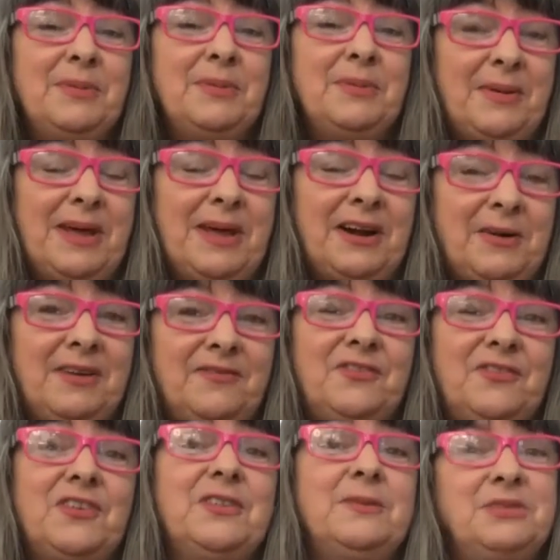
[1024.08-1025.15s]
of betterment for
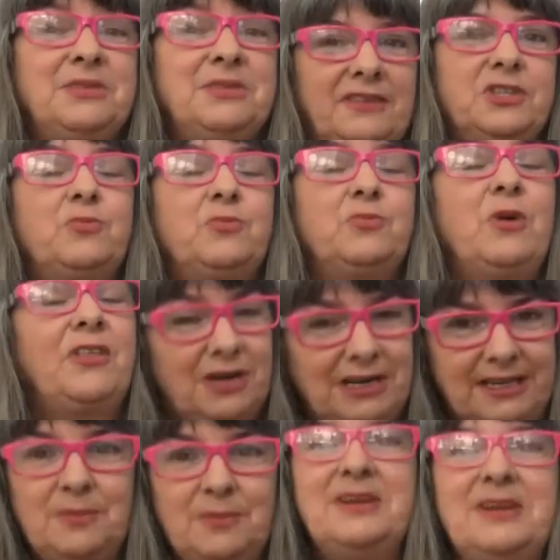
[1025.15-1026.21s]
themselves as whether a
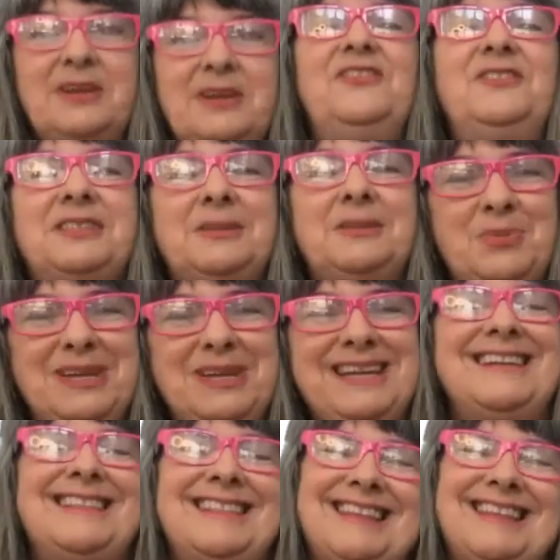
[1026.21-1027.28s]
little bit of speed
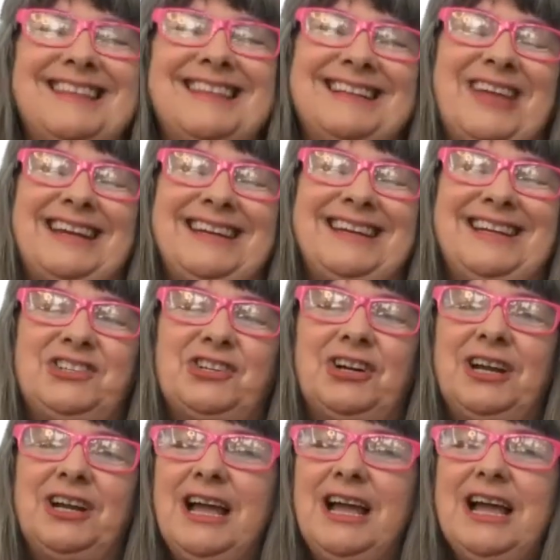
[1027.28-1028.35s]
and things of that
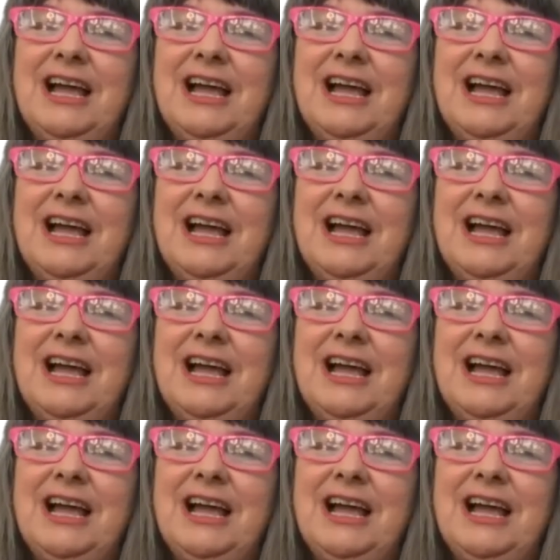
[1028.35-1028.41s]
nature